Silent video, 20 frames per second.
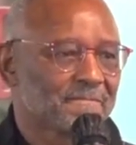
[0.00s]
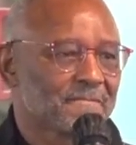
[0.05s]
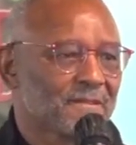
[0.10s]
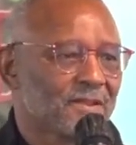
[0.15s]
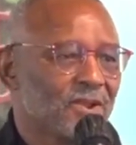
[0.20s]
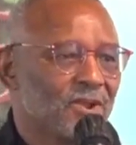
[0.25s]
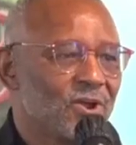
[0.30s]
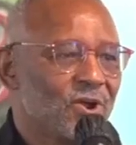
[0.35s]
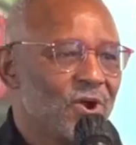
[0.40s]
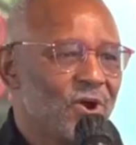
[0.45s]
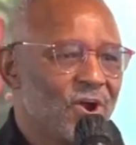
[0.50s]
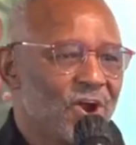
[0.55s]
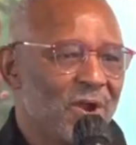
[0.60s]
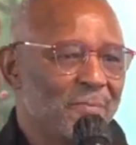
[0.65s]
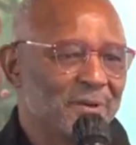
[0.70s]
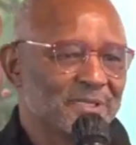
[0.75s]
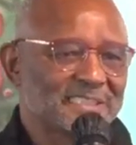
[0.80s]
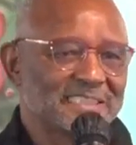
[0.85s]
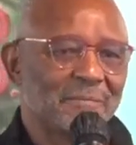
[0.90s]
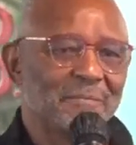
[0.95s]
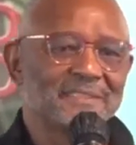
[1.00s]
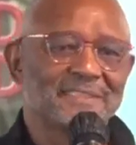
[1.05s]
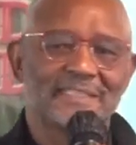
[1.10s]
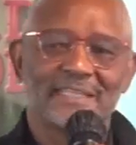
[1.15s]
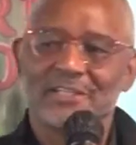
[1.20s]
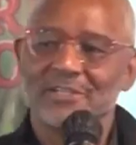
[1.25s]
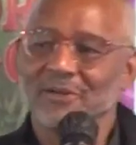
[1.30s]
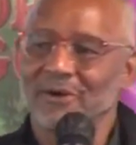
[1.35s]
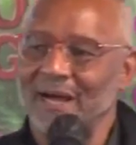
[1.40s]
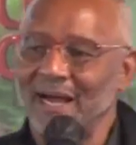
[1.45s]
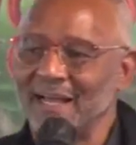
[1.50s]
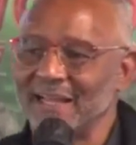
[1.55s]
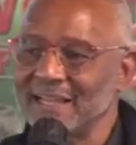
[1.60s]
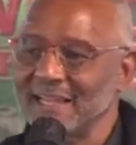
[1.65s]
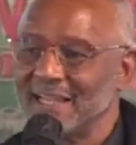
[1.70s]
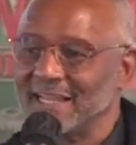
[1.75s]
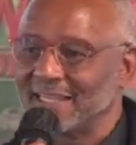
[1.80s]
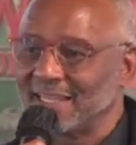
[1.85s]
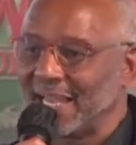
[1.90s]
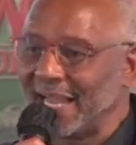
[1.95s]
heard about someone say, you know, uh,
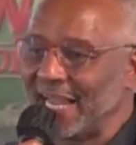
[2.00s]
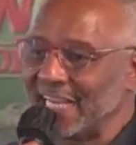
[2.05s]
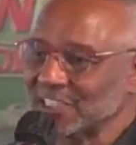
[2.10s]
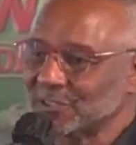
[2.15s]
last week my